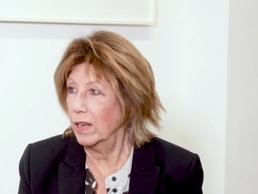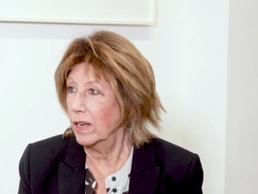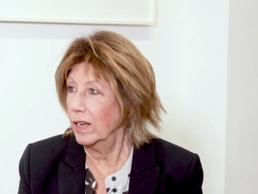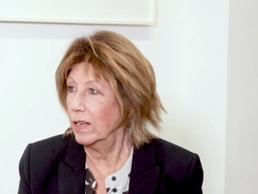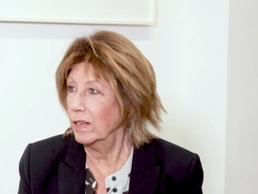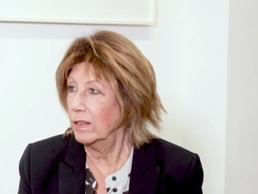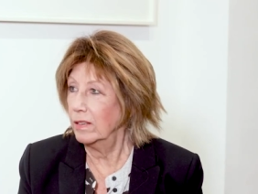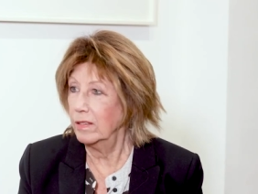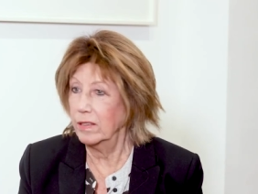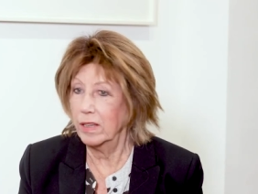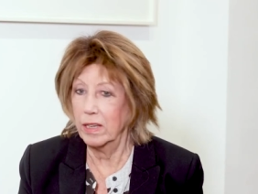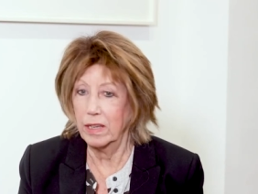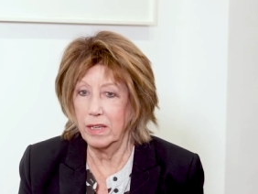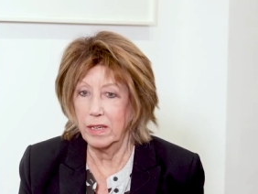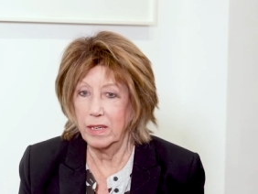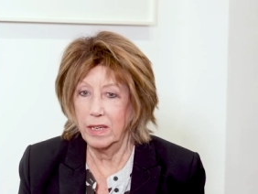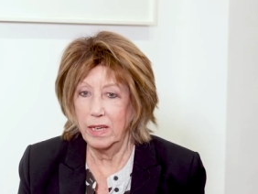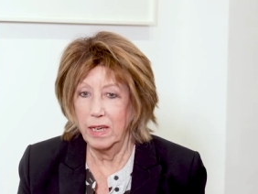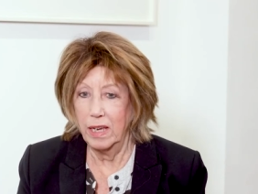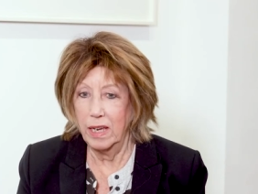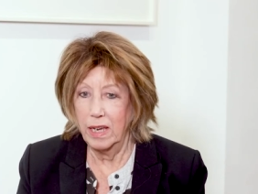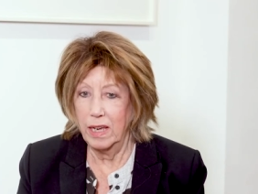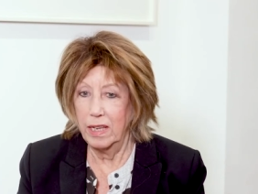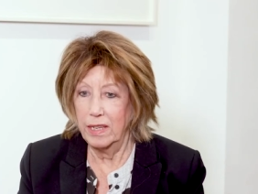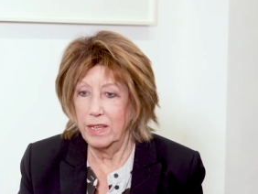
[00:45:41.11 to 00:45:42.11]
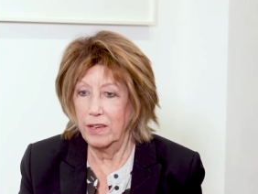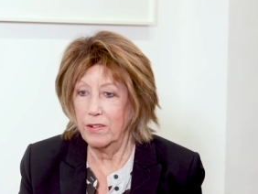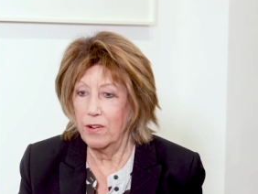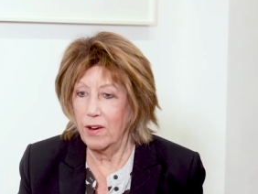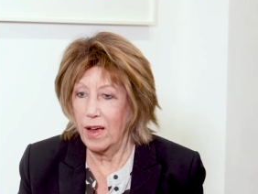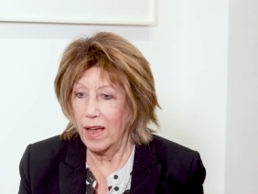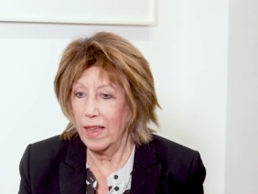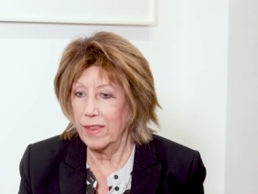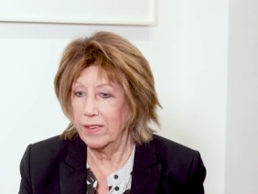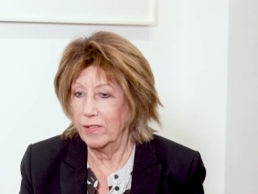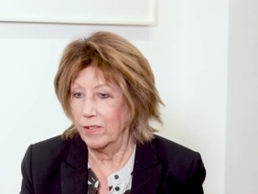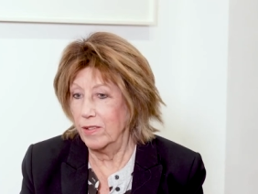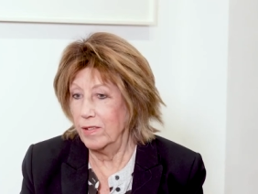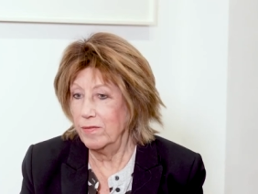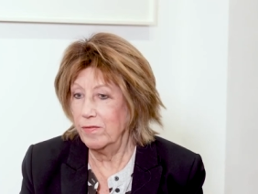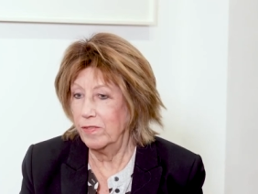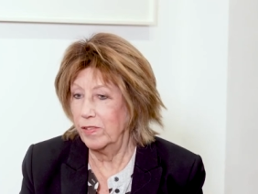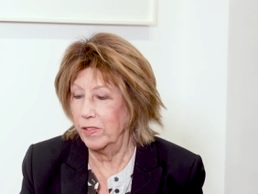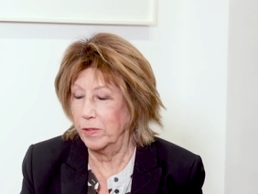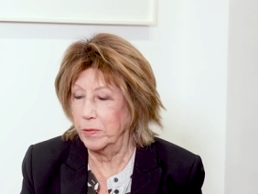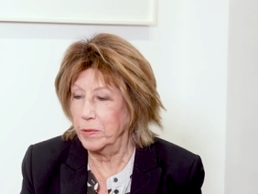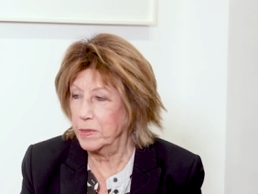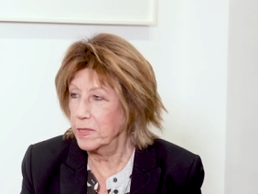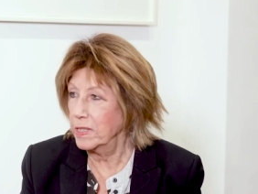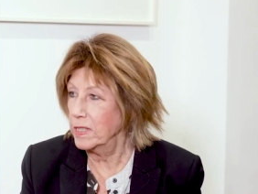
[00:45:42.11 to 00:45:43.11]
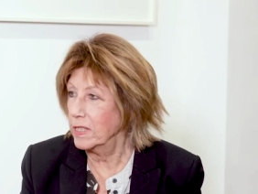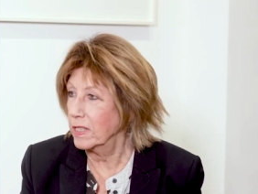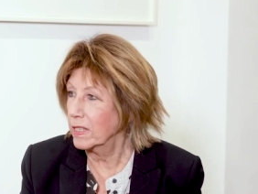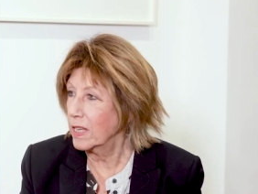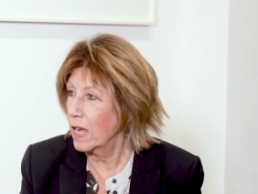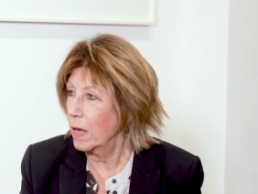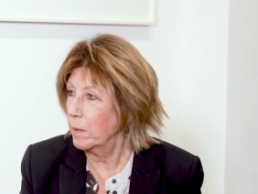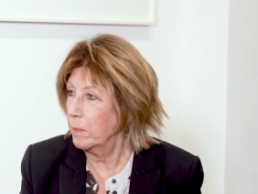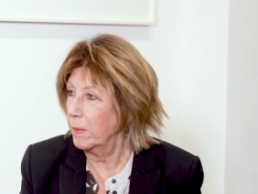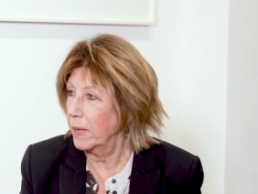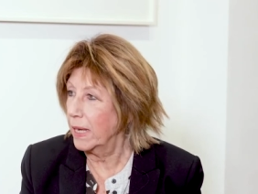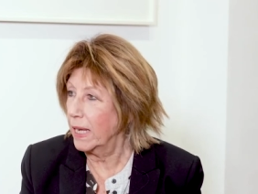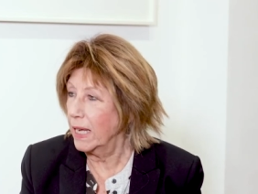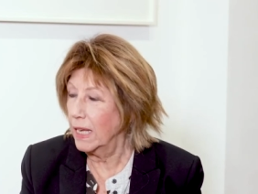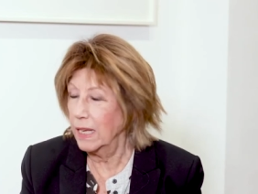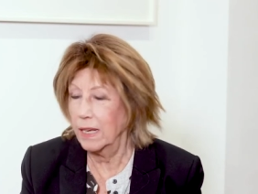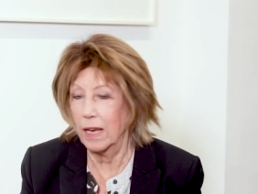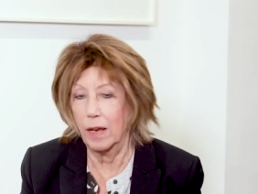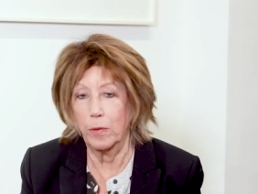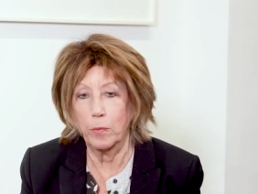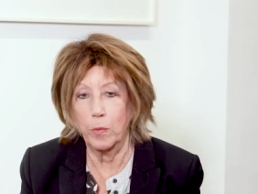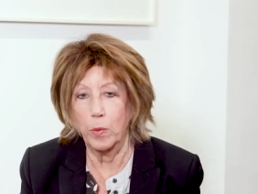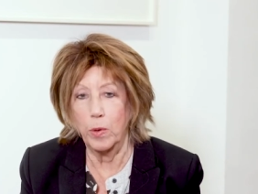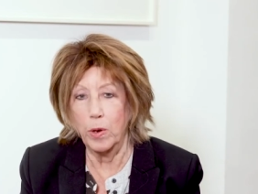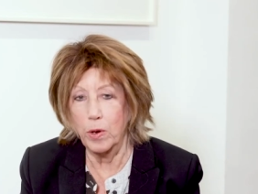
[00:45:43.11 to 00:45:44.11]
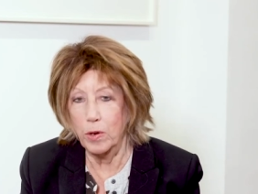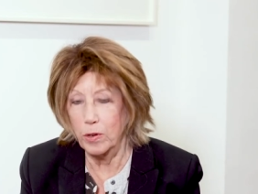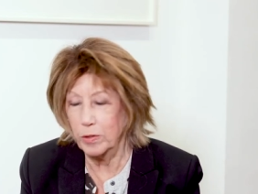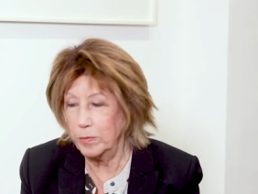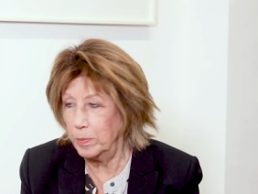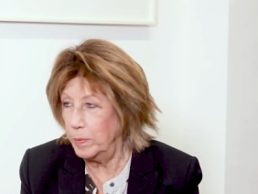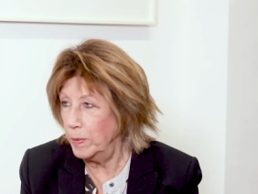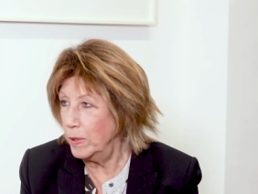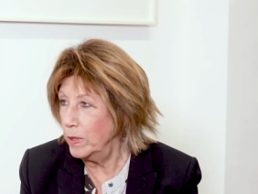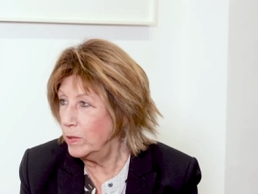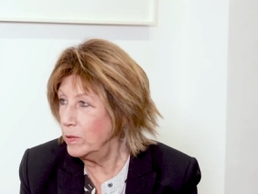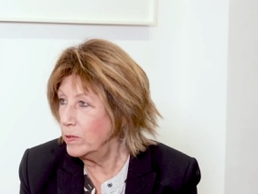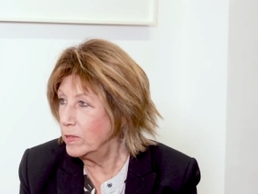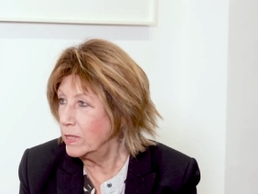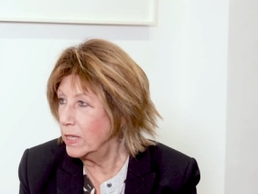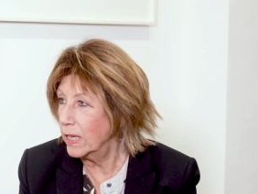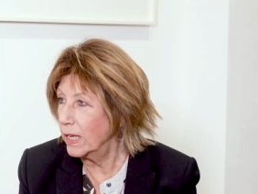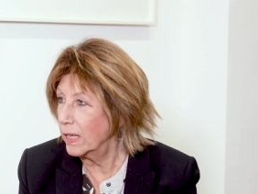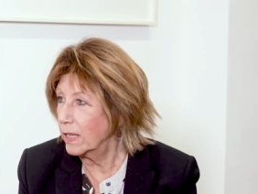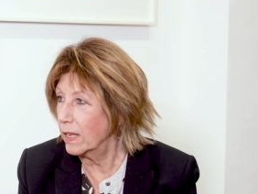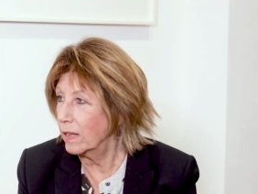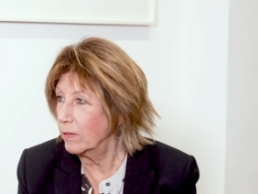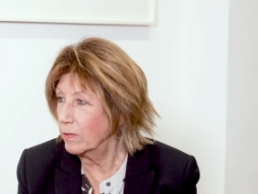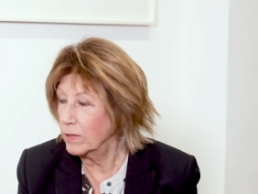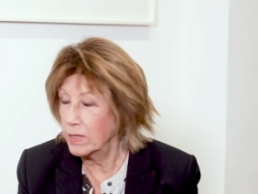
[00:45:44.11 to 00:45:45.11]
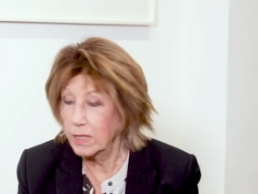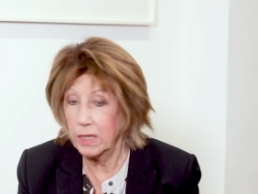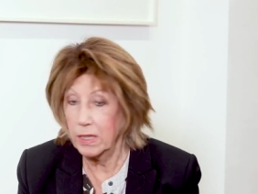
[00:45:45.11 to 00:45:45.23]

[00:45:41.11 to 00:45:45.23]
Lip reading: and there are other influences coming in, like world music.